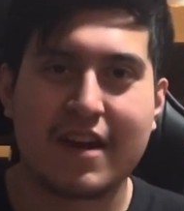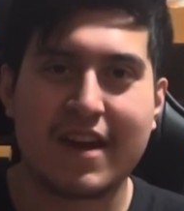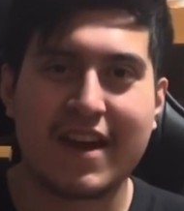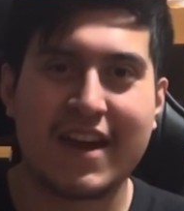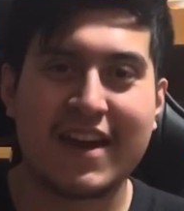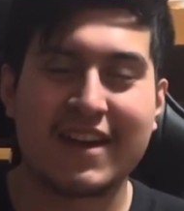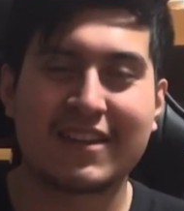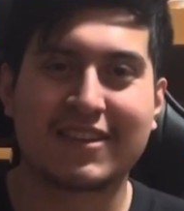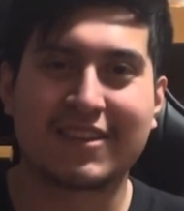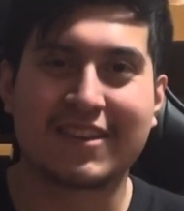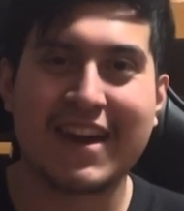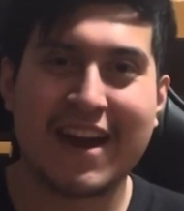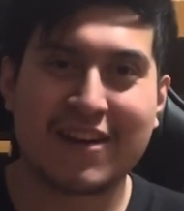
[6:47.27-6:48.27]
and
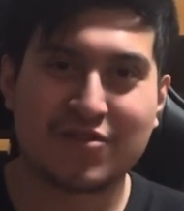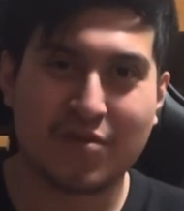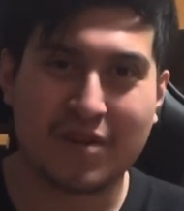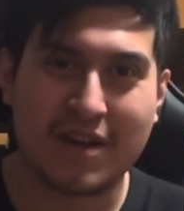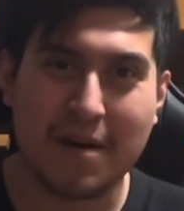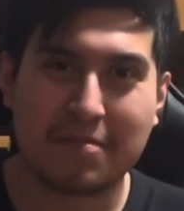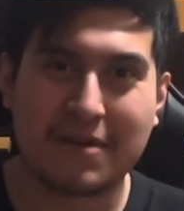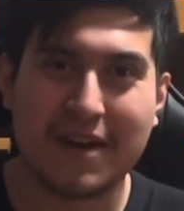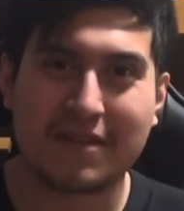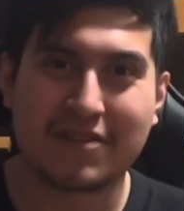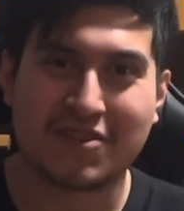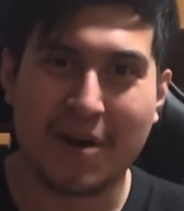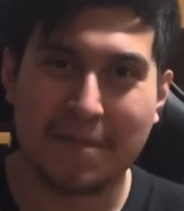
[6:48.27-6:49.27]
the actual
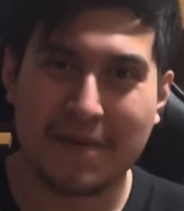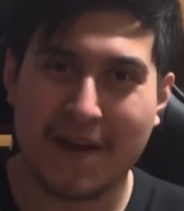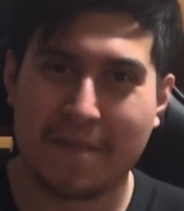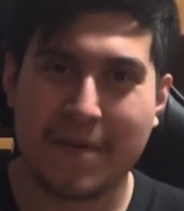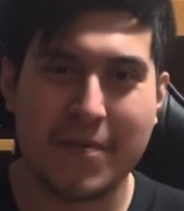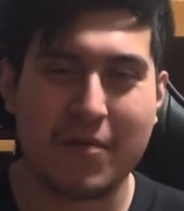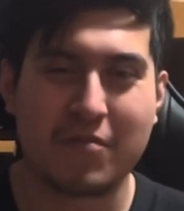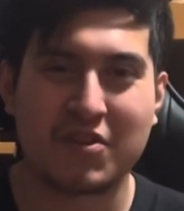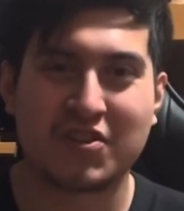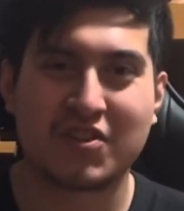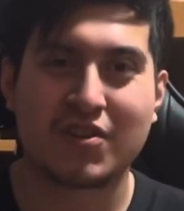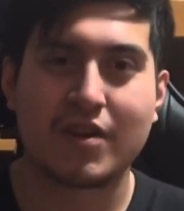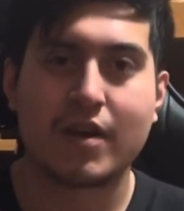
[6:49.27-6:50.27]
cupcake jumping at people,
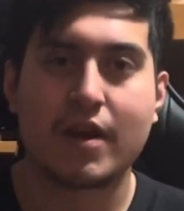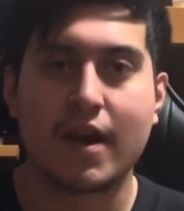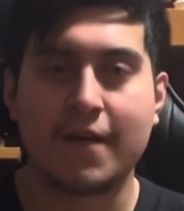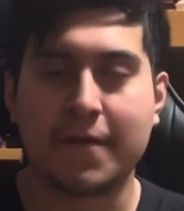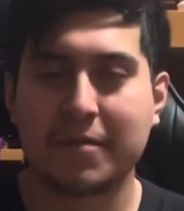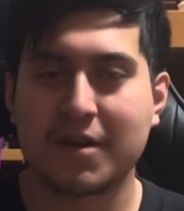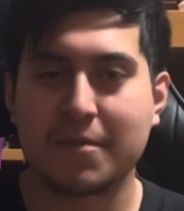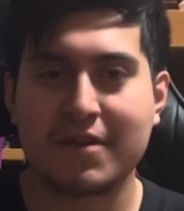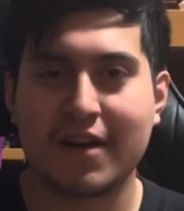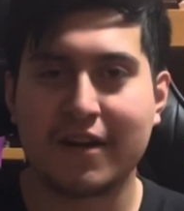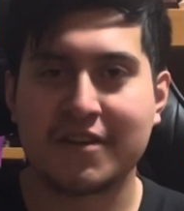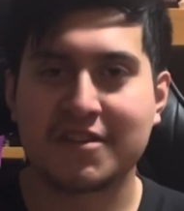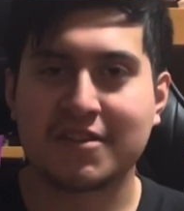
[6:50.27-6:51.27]
which, if I'm going to be
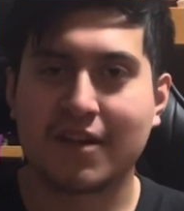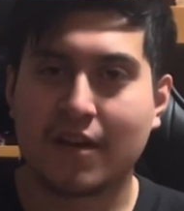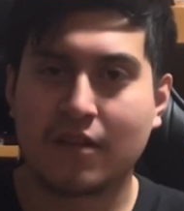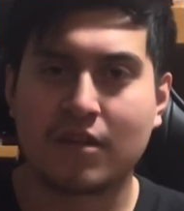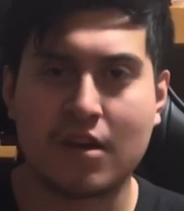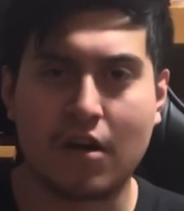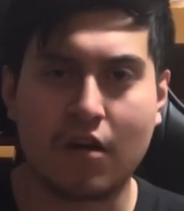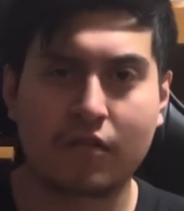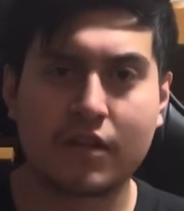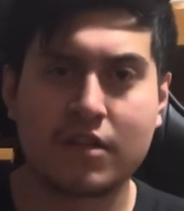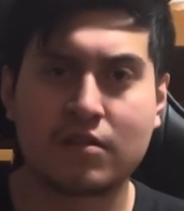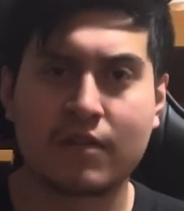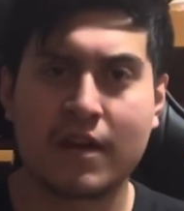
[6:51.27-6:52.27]
honest, the
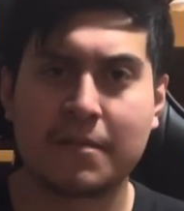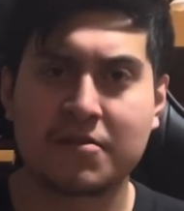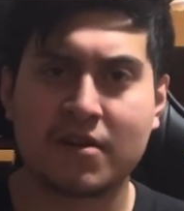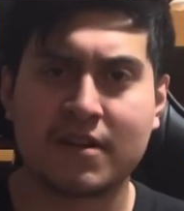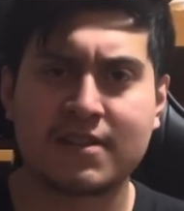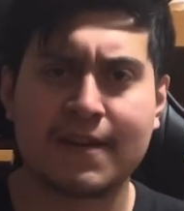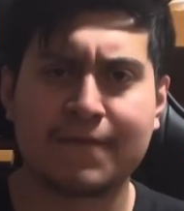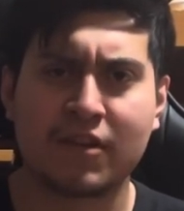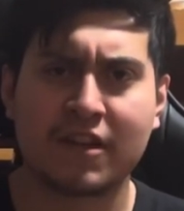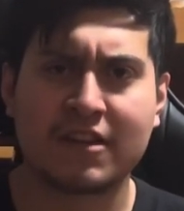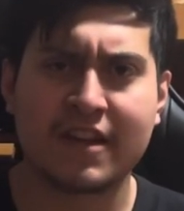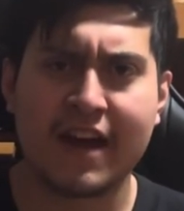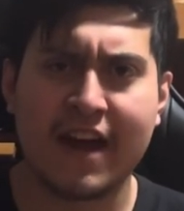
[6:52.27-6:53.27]
only two animatronics I feel
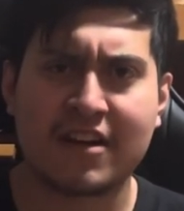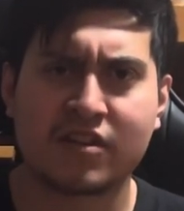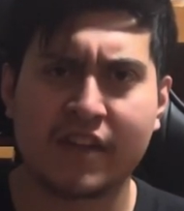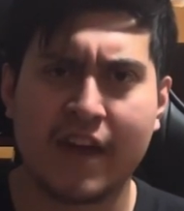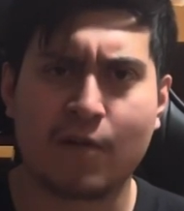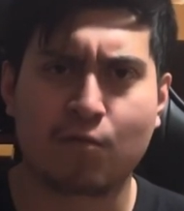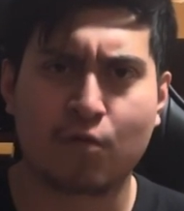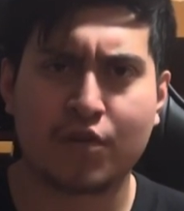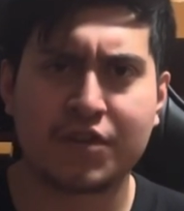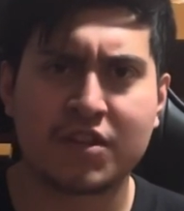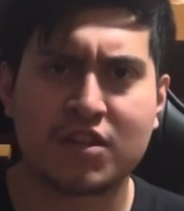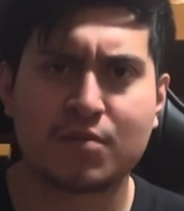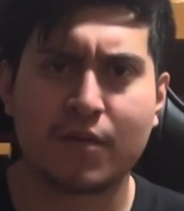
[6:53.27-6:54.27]
like they actually had a worth
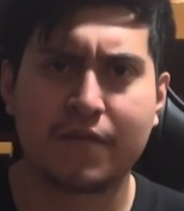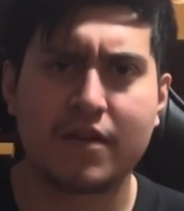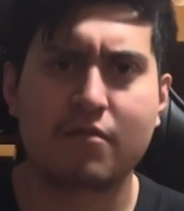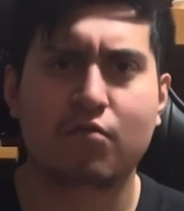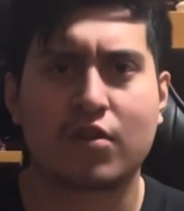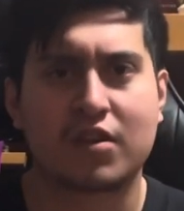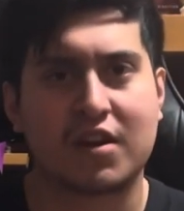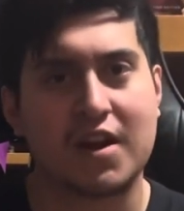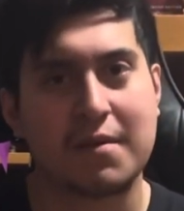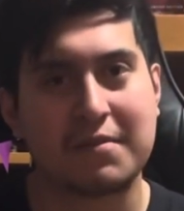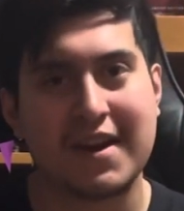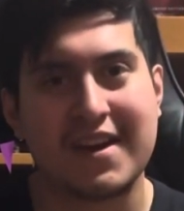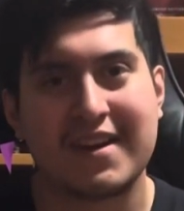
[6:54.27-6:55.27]
in this movie were the
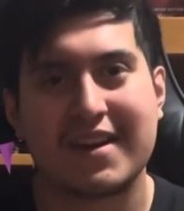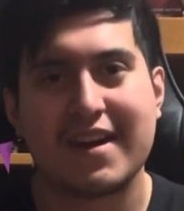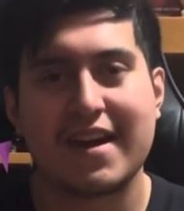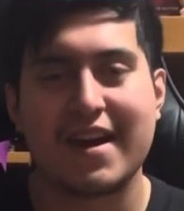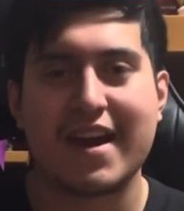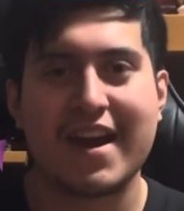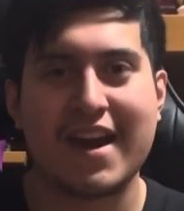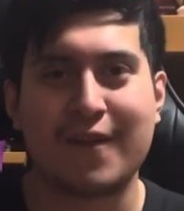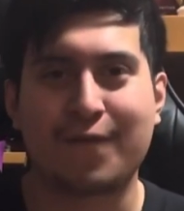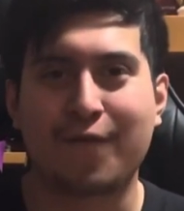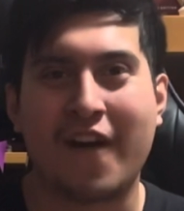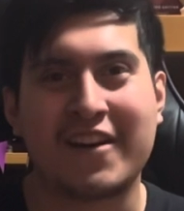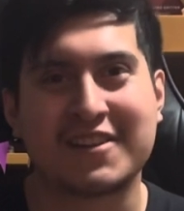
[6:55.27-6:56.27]
cupcake and
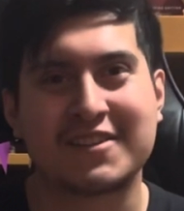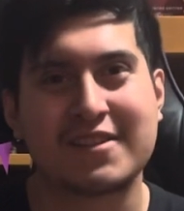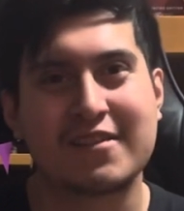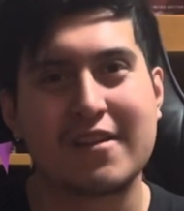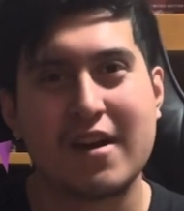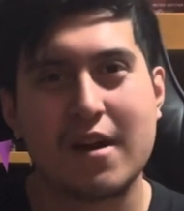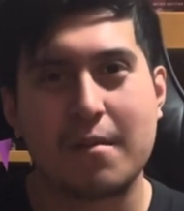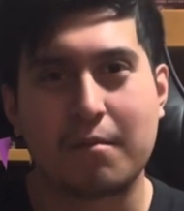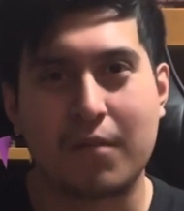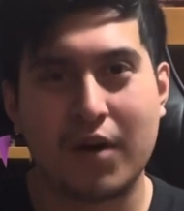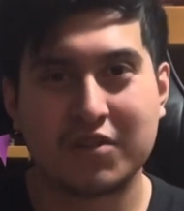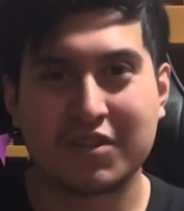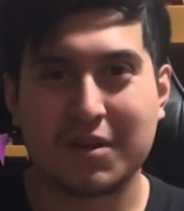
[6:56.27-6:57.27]
Foxy.
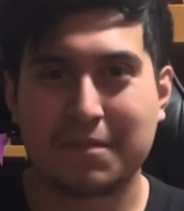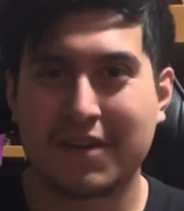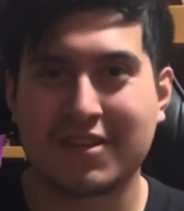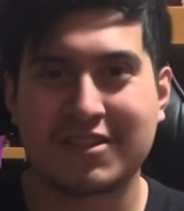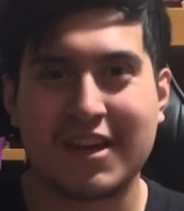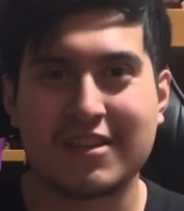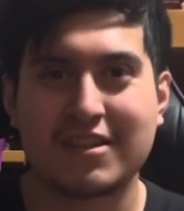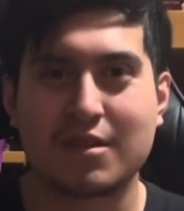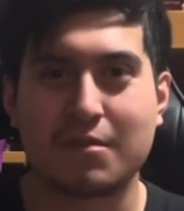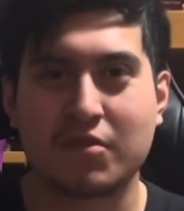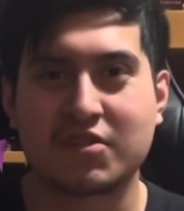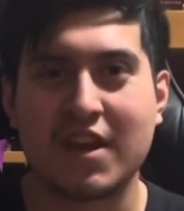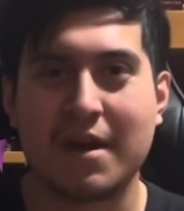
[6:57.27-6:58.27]
Mostly because they did the
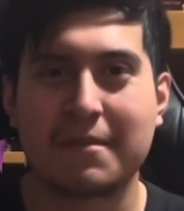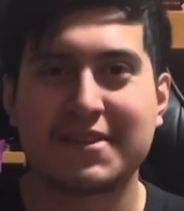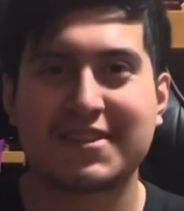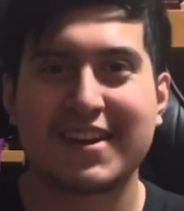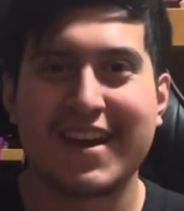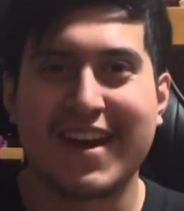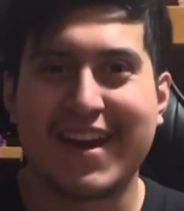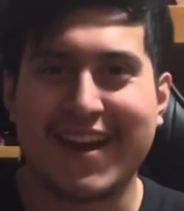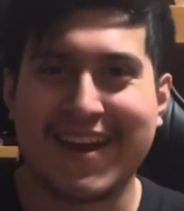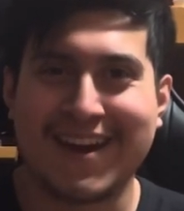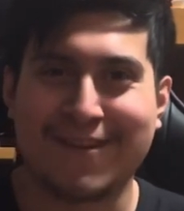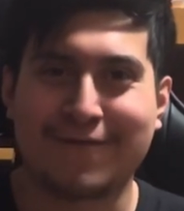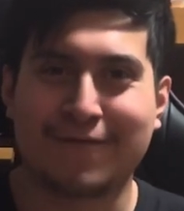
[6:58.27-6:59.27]
most damage,
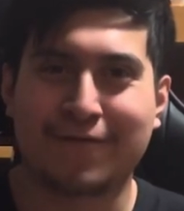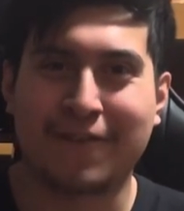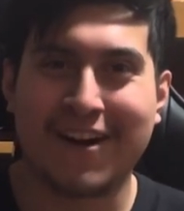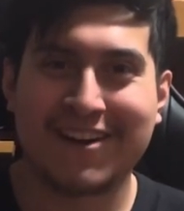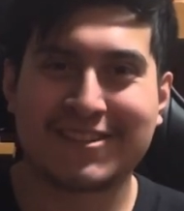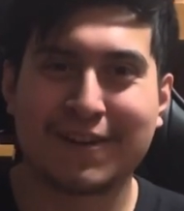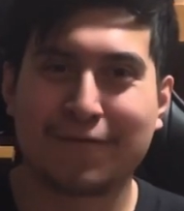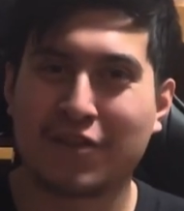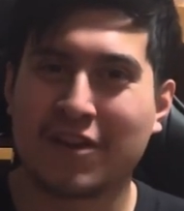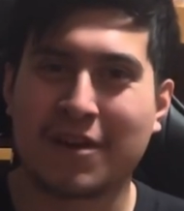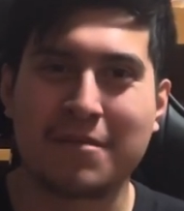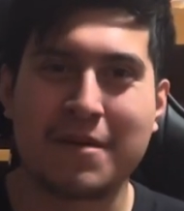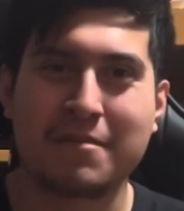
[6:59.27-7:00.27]
and Foxy for the
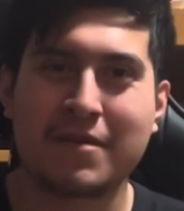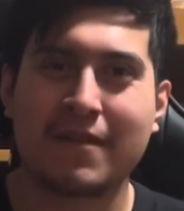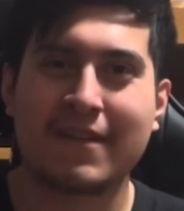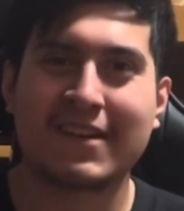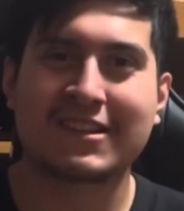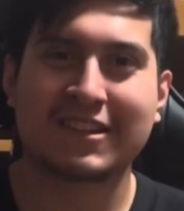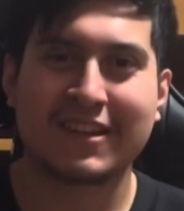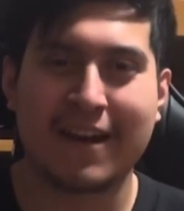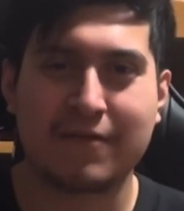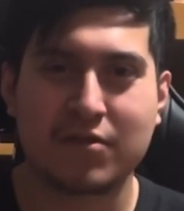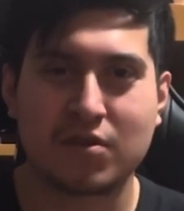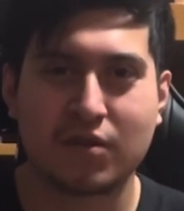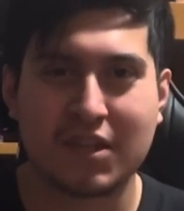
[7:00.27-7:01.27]
commitment of actually having to do